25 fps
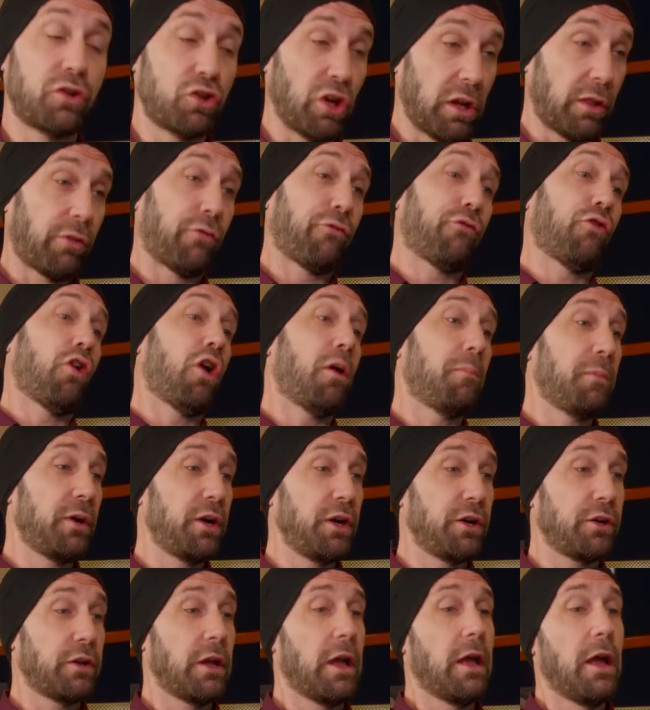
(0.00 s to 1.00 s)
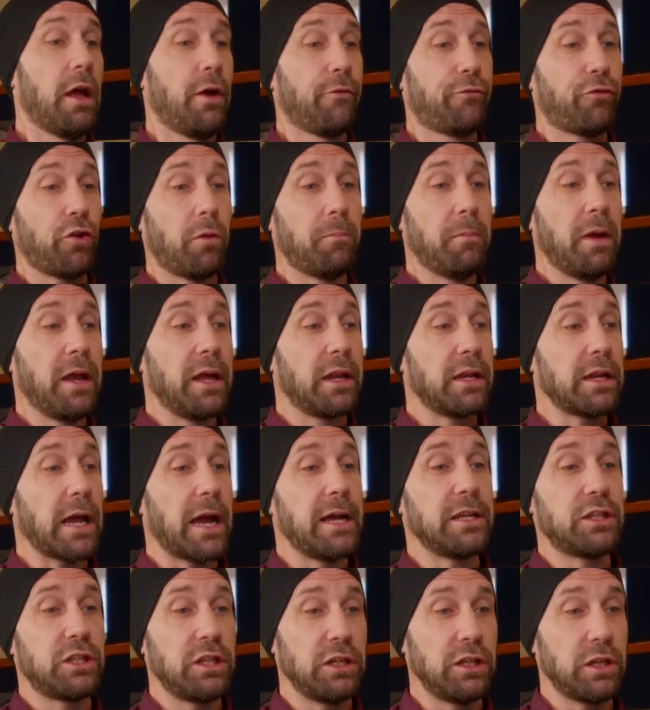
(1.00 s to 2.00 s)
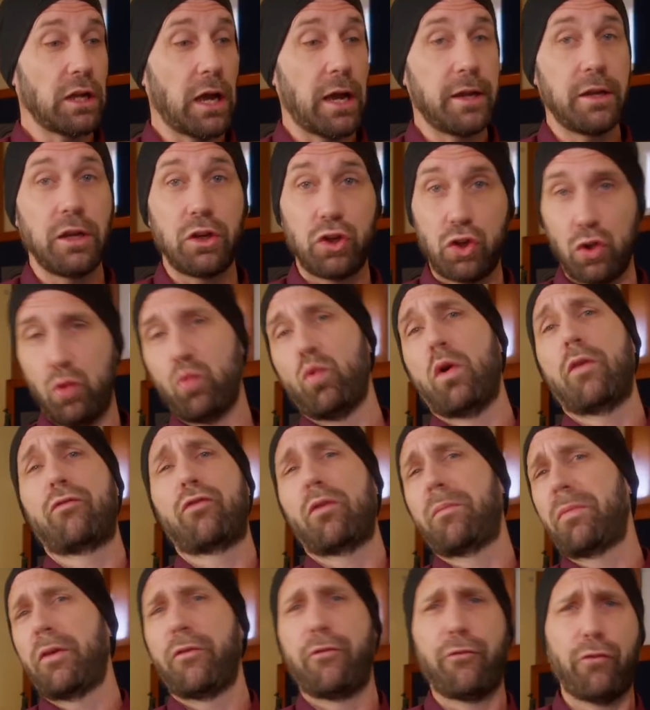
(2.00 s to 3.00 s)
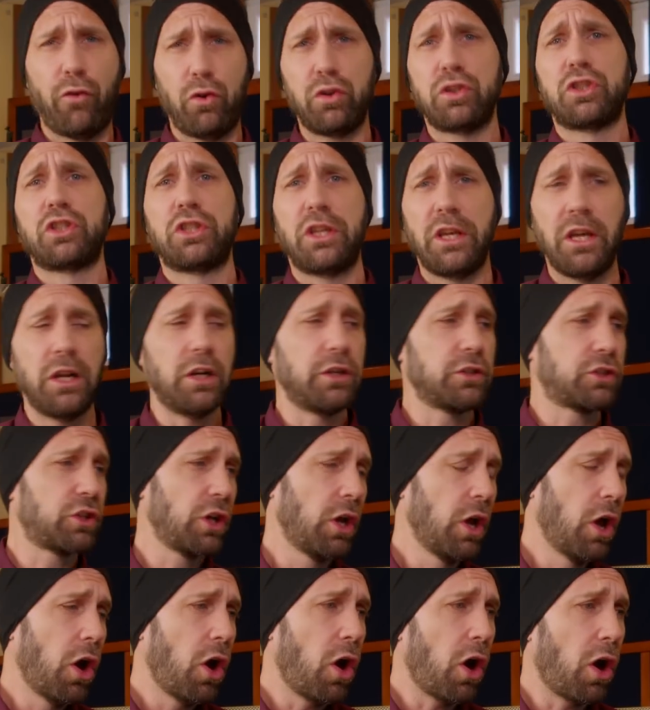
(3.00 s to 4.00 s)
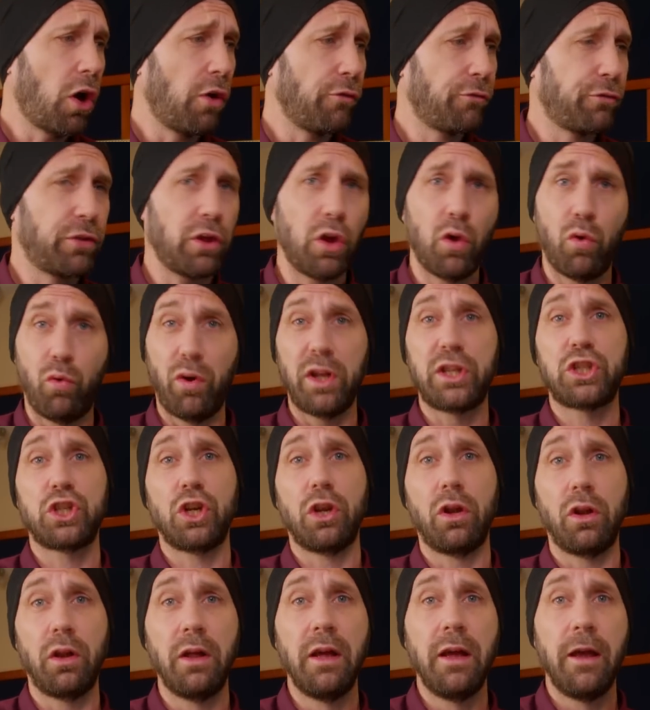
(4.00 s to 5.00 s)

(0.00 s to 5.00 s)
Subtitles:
transformer from 1992, or from the first years of the original